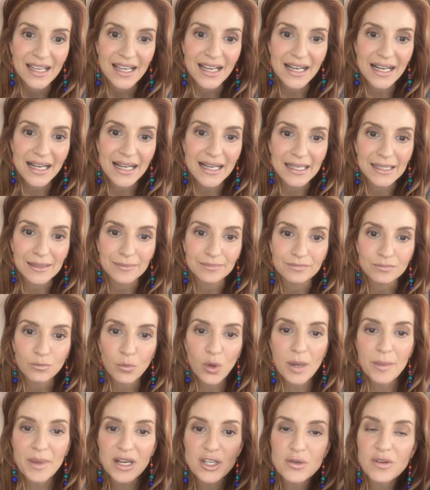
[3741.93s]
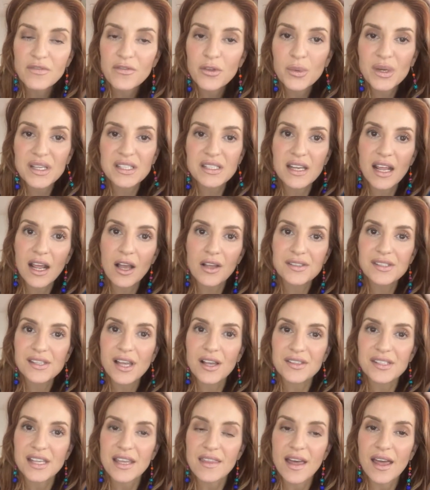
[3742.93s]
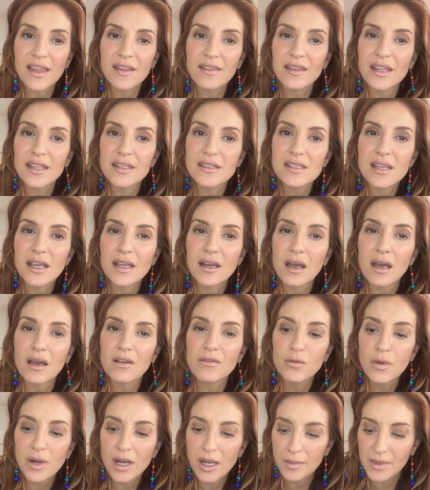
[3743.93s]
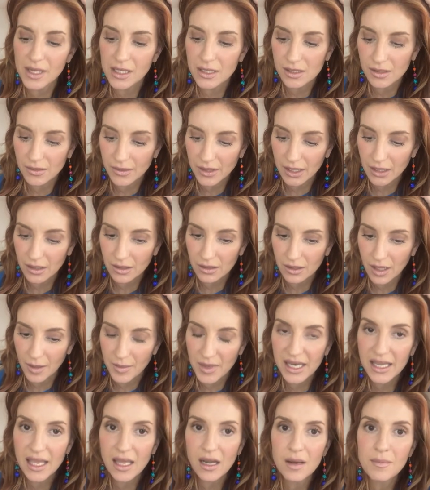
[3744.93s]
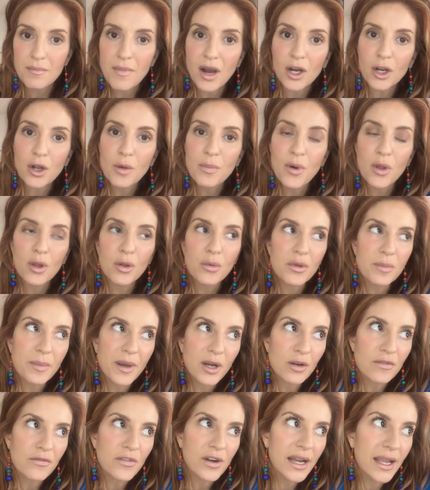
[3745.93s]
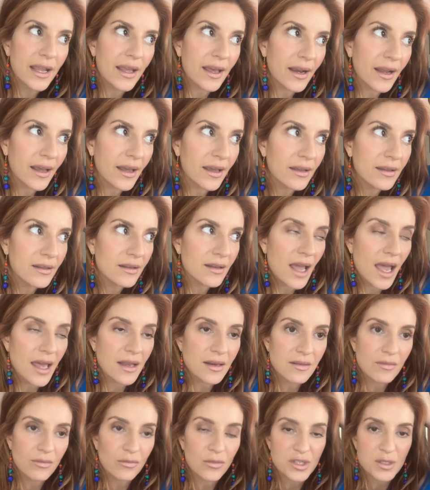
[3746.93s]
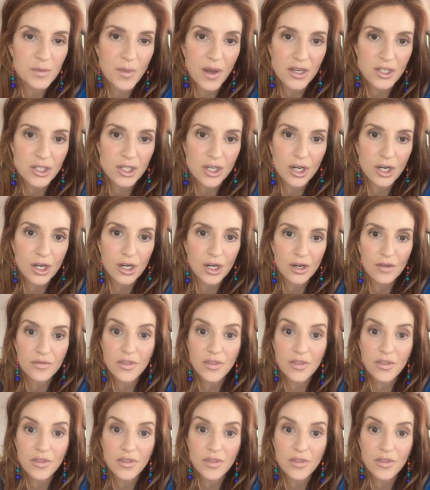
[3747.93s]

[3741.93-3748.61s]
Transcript: What am I doing for the rest of the day? I'll say that and then sign off. What am I doing? I'm going to get on Marco Polo with my girlfriend Anna and respond to her.